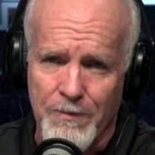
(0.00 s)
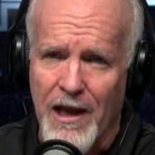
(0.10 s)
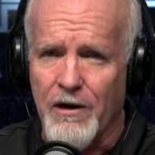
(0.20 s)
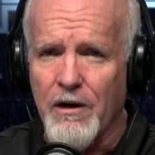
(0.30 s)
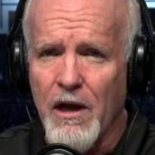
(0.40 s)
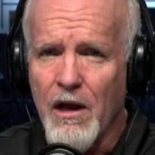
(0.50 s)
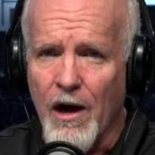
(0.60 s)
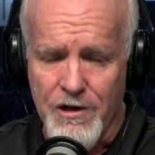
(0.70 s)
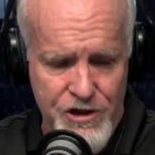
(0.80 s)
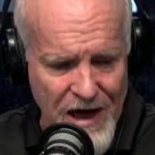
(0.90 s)
Baylor
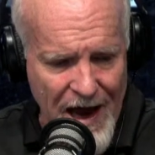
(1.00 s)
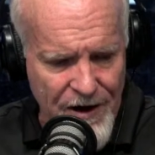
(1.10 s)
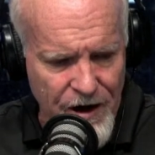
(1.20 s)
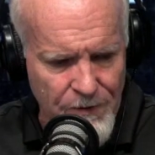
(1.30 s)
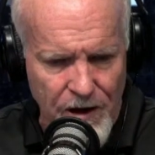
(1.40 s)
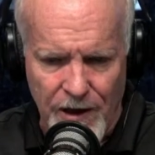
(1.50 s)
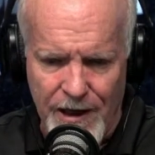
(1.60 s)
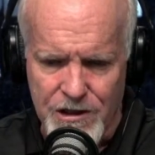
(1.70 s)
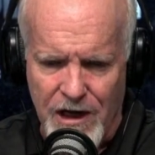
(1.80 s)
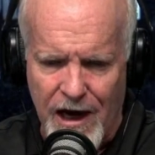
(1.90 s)
on Saturday at
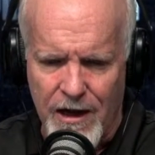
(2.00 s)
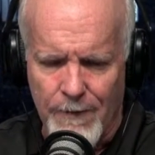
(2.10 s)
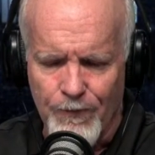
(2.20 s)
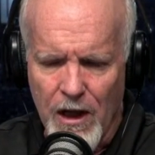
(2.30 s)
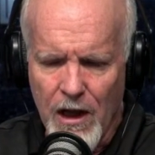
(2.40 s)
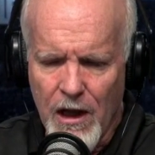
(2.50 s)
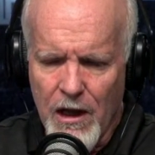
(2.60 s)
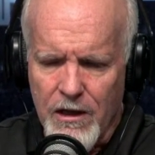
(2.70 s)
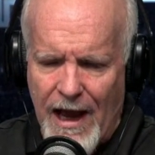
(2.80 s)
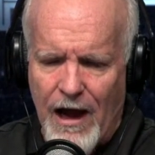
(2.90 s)
McLean Stadium.
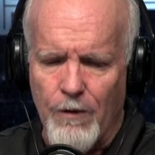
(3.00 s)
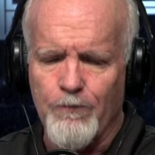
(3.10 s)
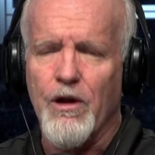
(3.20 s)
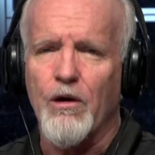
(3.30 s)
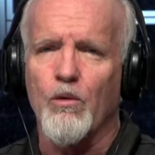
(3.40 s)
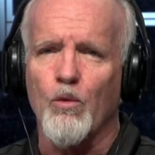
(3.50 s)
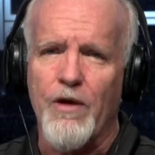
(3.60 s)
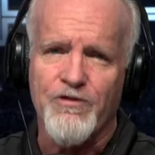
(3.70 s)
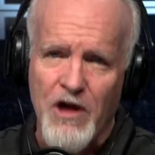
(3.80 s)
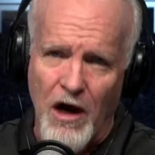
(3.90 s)
Now,
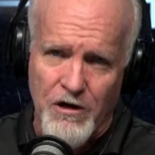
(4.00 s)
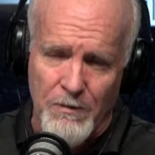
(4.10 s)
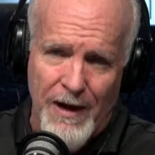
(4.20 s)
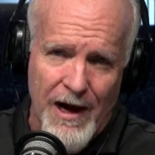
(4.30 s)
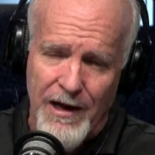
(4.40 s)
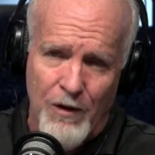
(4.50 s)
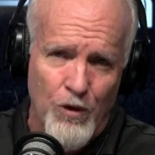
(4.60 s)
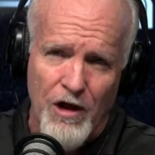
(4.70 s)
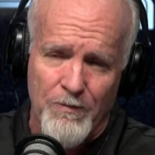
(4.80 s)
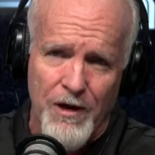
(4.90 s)
we've talked about, and
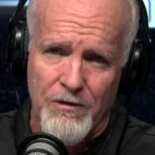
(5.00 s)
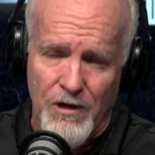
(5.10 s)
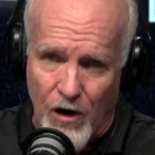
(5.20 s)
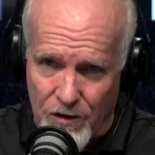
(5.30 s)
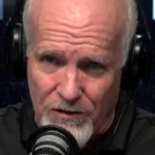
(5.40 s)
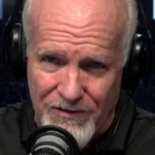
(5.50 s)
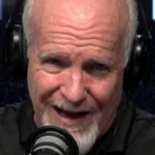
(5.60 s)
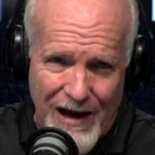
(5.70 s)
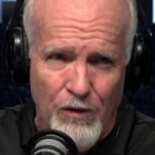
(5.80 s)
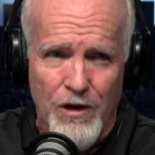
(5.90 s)
we have been,
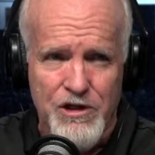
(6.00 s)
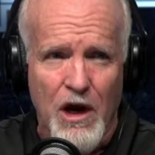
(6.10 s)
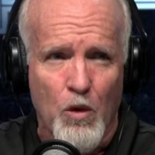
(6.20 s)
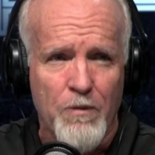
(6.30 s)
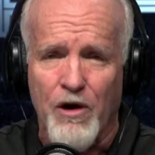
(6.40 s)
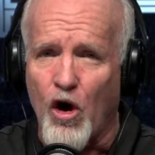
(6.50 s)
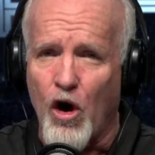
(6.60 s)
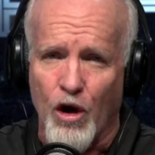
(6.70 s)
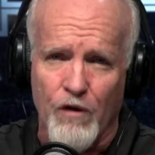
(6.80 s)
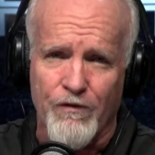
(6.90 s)
I don't want to say we've been
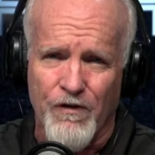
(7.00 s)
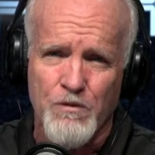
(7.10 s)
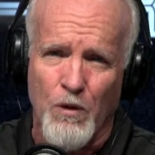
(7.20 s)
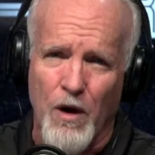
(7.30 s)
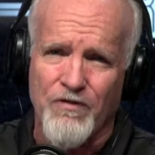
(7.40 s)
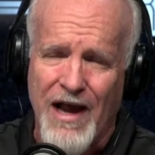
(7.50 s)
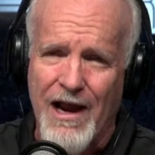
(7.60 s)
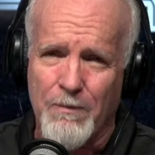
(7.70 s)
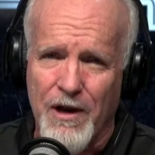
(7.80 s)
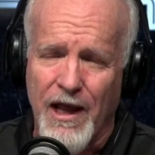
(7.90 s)
all over this, but we've
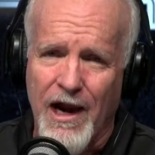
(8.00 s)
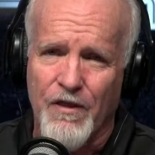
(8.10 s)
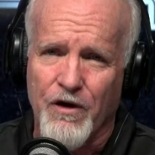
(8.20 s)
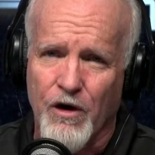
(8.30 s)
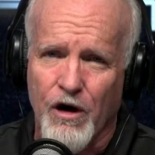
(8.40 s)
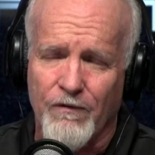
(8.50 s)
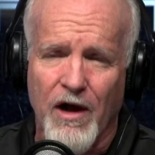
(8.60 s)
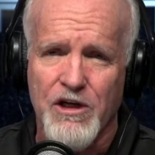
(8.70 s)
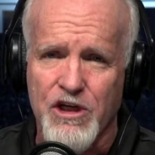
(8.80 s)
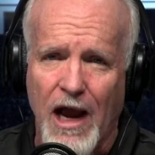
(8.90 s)
kind of been ahead of the curve
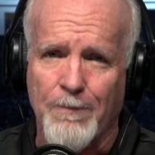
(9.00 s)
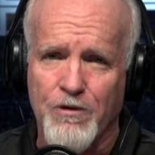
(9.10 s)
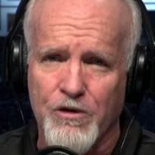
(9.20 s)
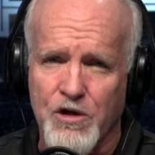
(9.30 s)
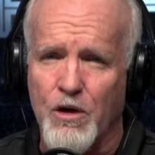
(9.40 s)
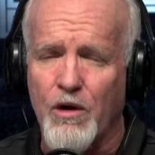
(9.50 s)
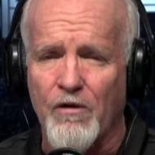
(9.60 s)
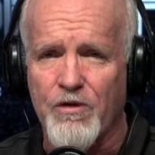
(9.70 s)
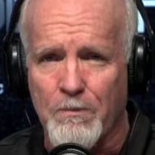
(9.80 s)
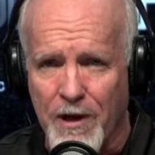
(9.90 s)
on Chapter 2
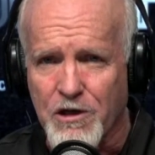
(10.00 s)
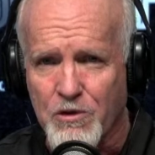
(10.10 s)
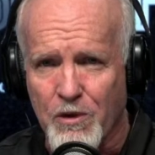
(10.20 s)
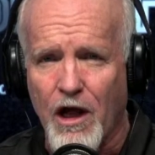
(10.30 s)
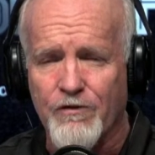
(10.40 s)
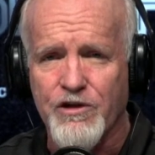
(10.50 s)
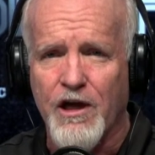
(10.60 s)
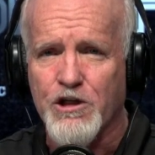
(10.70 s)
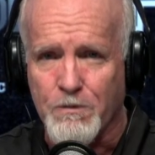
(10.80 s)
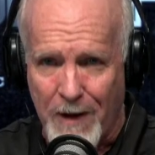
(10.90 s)
of the Big 12's
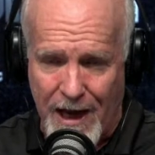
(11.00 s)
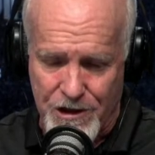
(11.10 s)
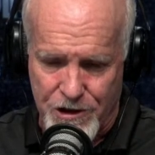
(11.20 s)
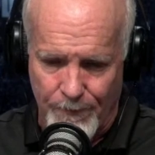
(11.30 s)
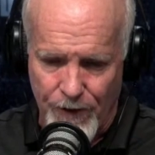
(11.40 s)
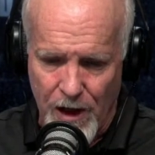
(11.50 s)
expansion.